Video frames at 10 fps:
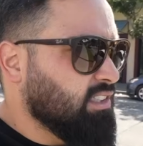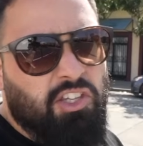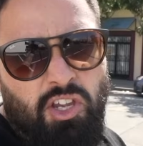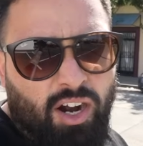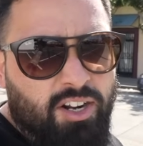
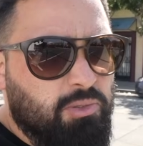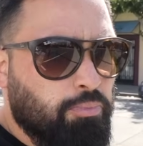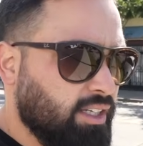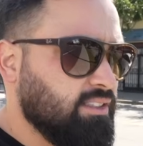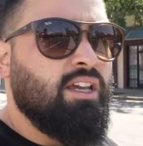and yards.
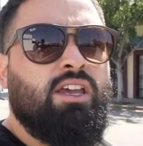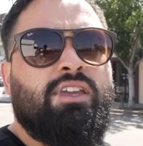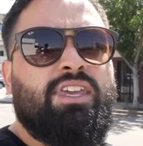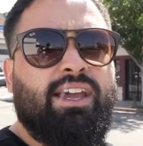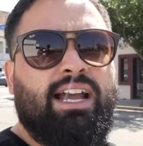But
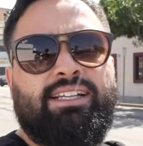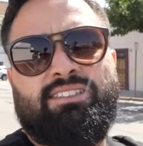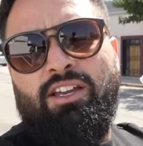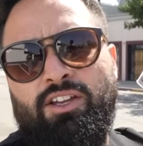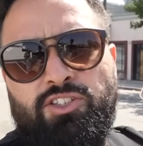yeah
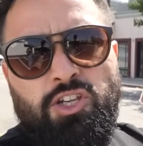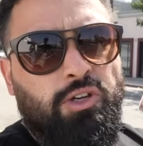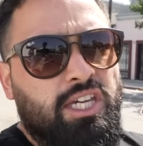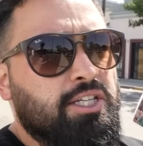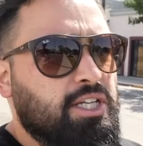guys, 2
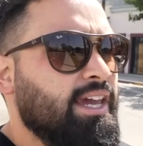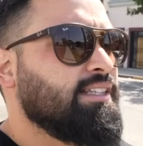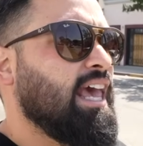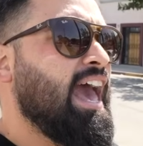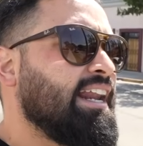
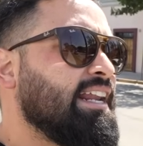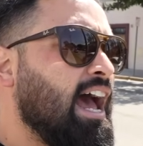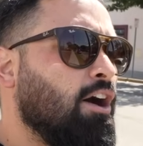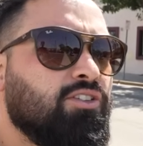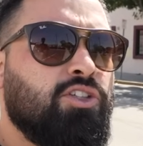keychains heading
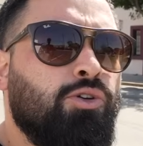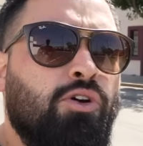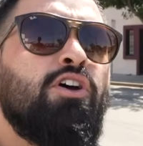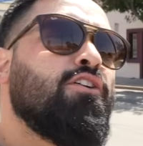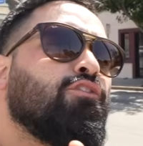out to
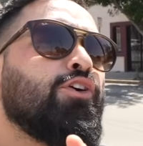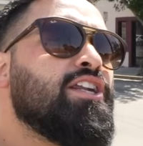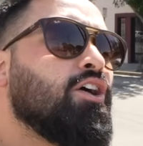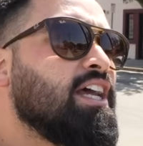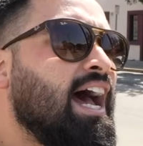
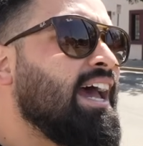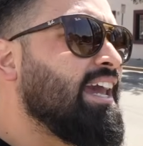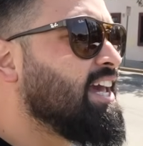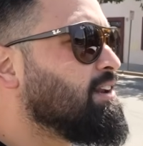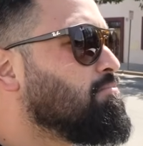Frito Guy
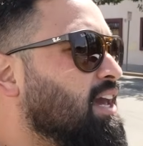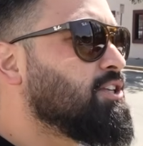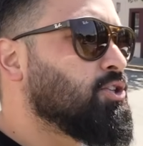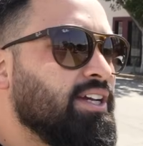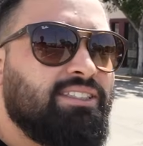and
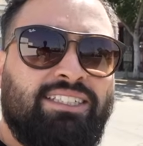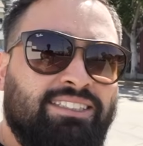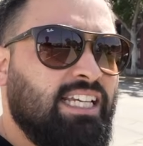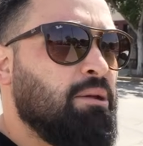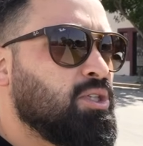Matrix
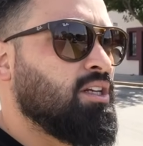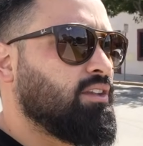Deception.